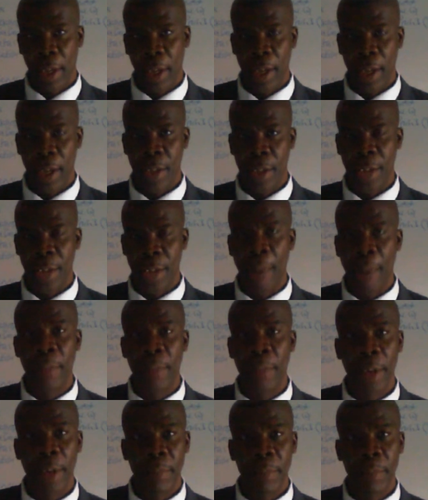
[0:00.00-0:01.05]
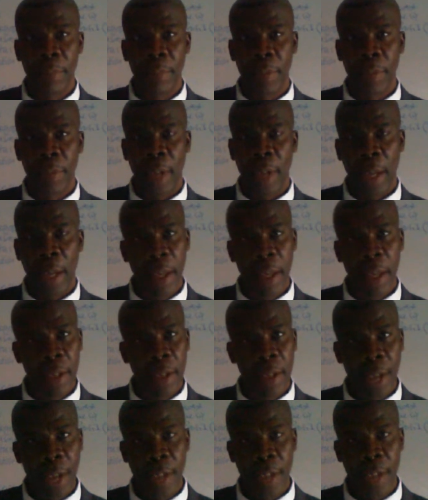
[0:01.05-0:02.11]
Zambia. And they
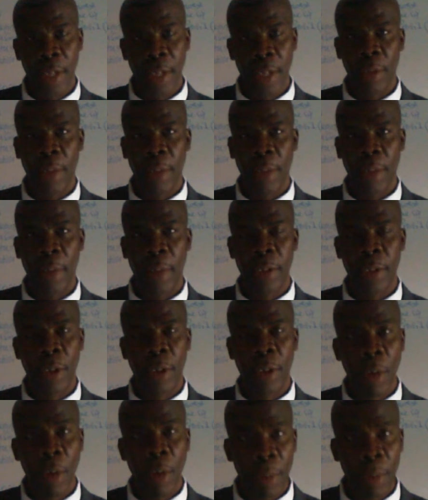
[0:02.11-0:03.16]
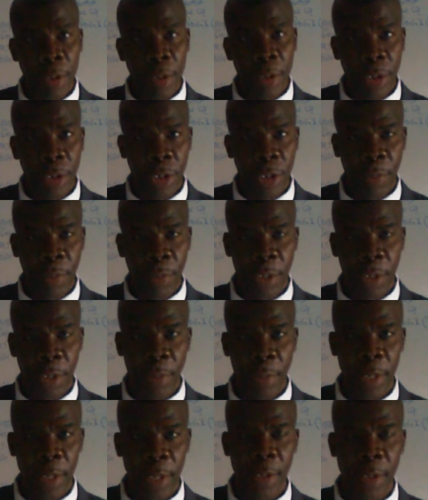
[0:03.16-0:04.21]
touched a lot about corporate social
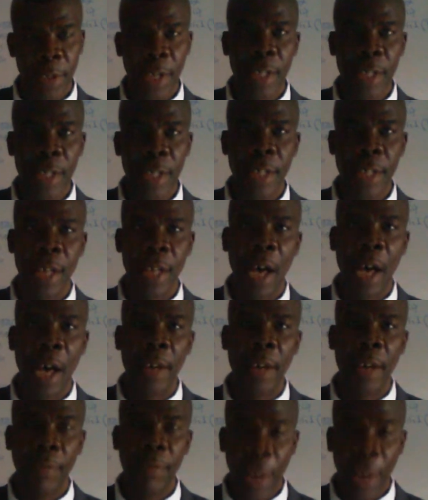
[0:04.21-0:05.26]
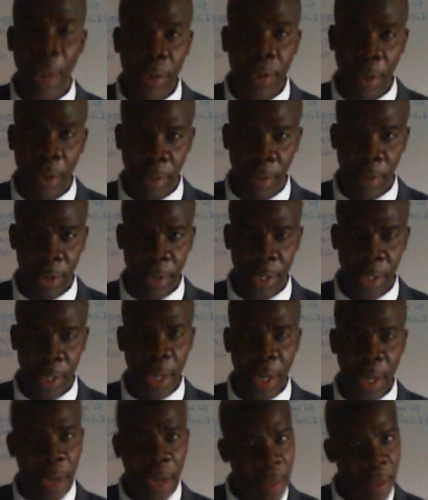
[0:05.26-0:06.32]
responsibility, things that they are adding value to the community.
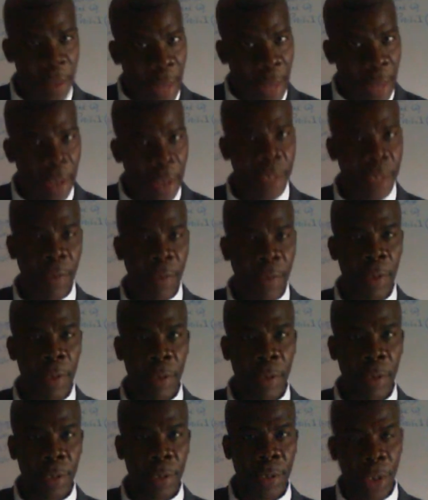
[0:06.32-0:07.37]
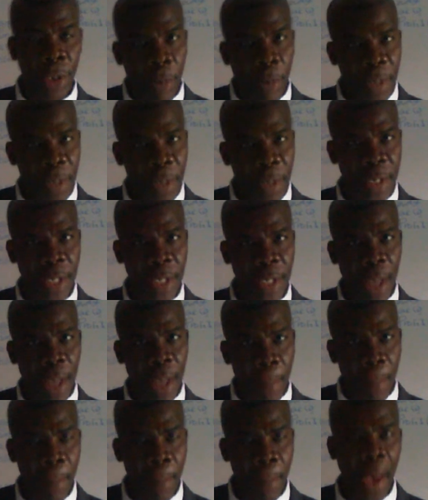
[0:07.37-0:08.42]
That is very good. Your business
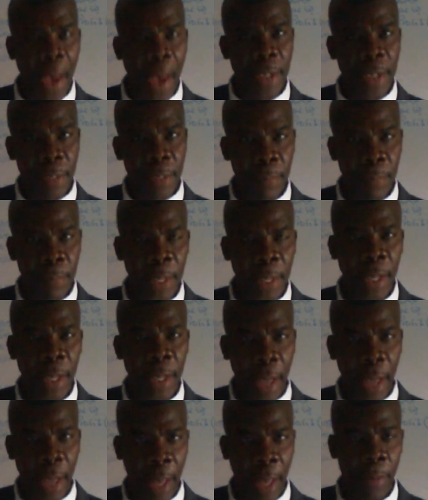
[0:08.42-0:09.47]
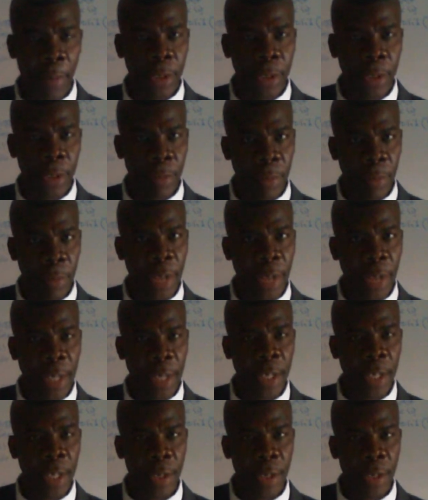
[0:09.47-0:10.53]
must be able to put that
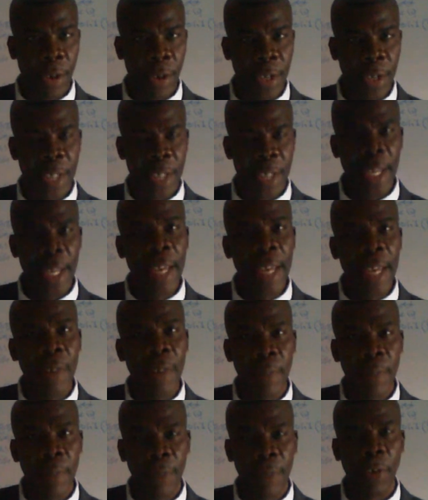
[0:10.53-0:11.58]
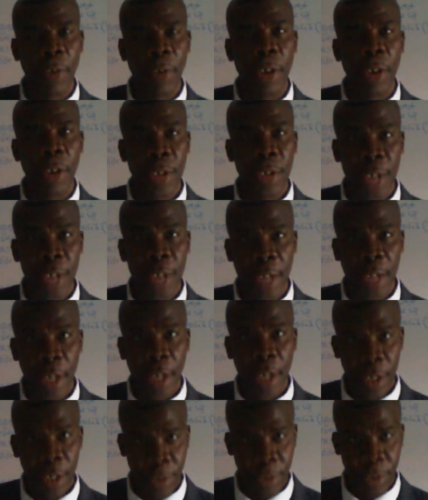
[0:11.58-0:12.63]
into context even before you start
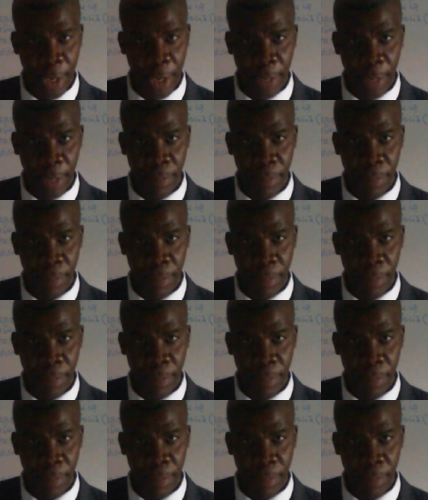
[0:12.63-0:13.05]
trading,